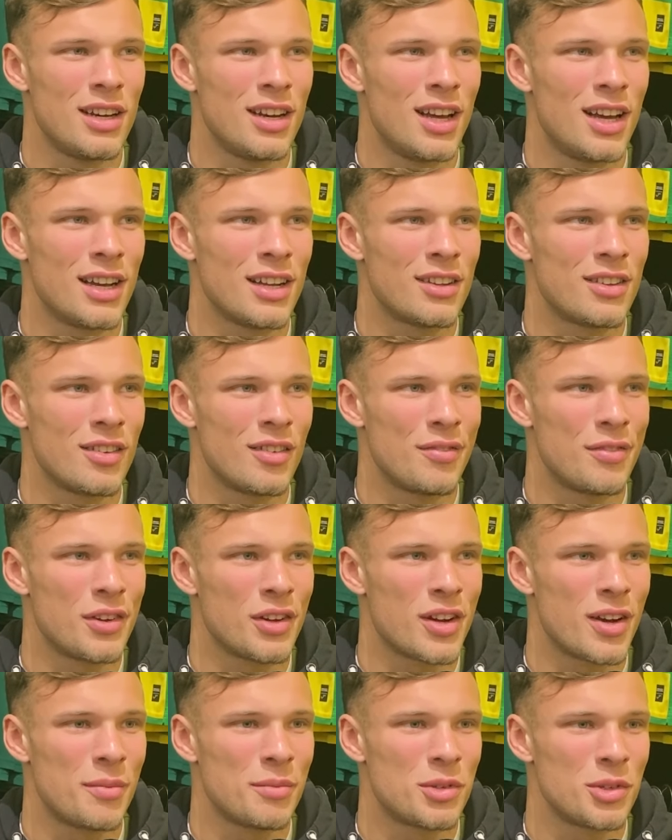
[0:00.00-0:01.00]
like, if
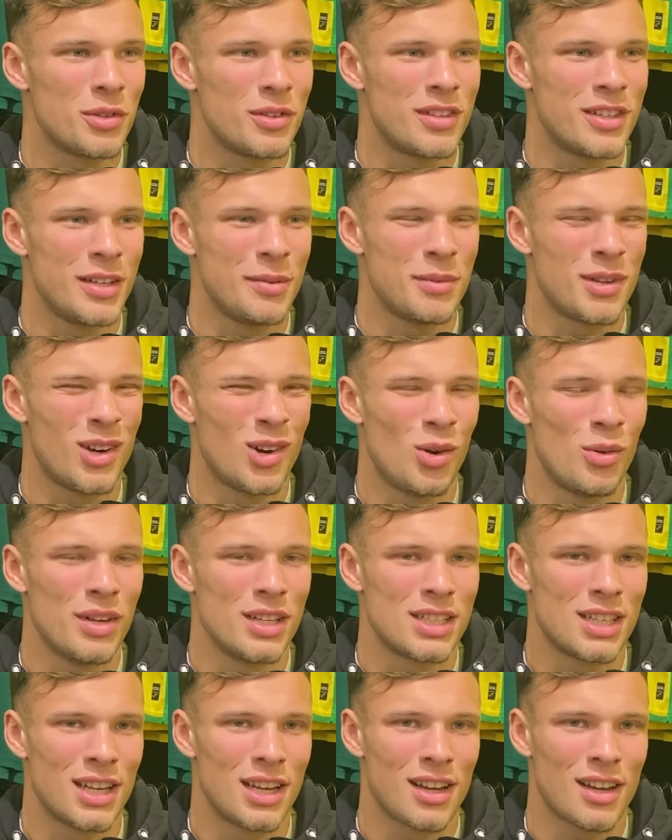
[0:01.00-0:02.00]
you come to a team, they're
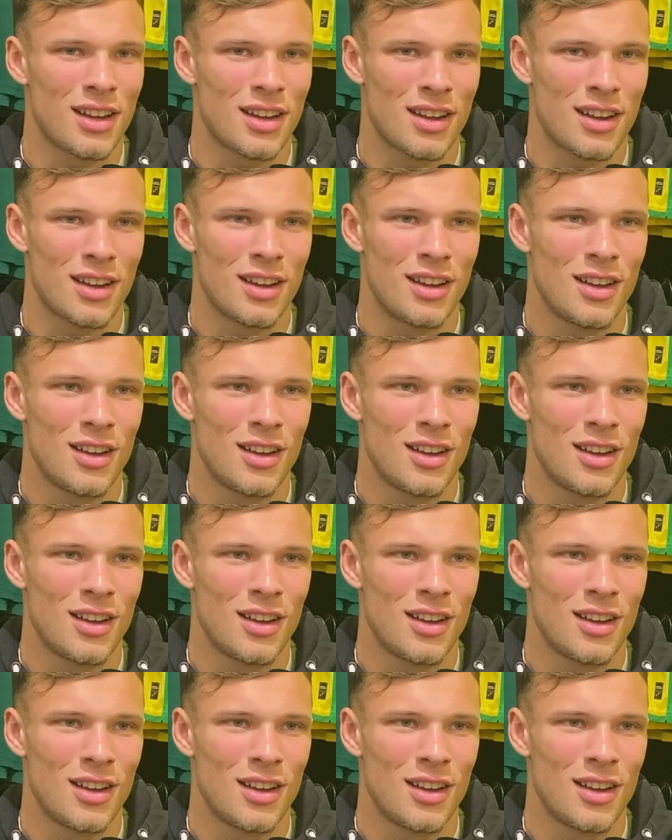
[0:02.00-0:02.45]
always like,